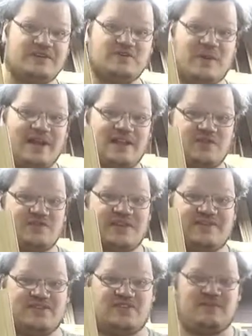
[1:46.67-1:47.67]
is why this was
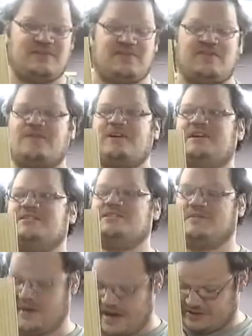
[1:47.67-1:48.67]
given to me for free. So
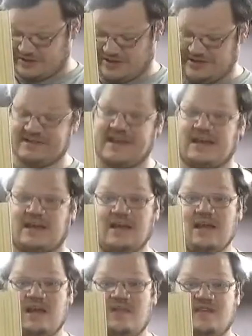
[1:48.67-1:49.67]
we'll actually just take
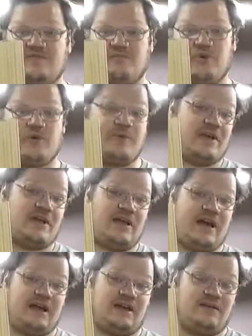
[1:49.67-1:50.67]
this board, we could
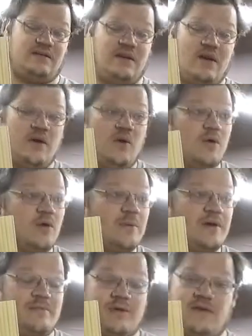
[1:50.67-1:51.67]
cut it, or we
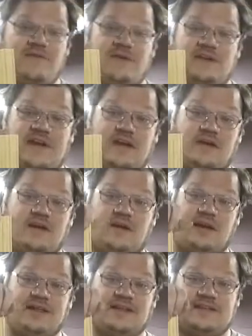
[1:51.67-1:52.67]
could put our feet down here
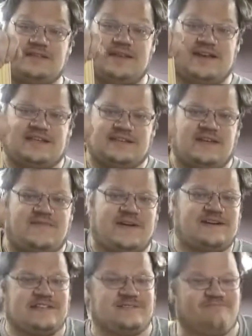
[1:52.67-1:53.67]
like this, and I can see
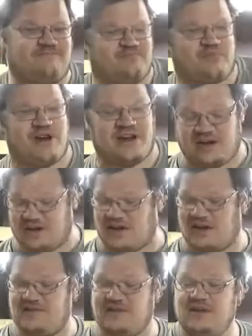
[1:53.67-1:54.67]
break it
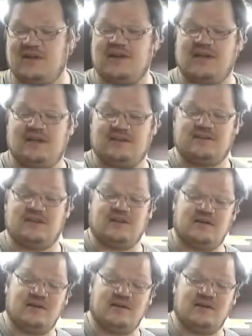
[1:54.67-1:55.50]
off. So,